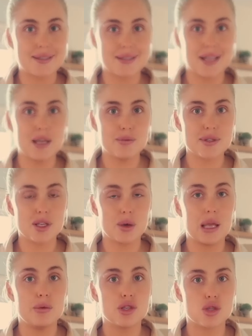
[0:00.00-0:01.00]
sleep suit.
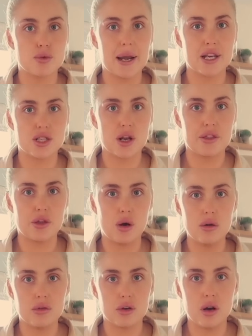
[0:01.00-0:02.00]
He was drenched, and I thought,
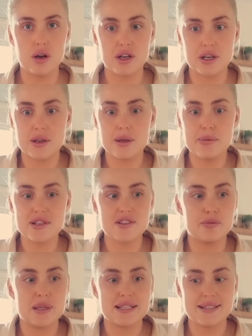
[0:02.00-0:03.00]
oh God, he must
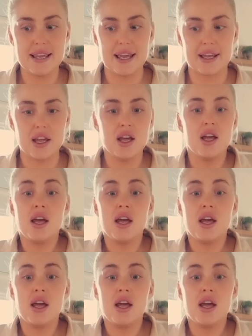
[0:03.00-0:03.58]
have been sick.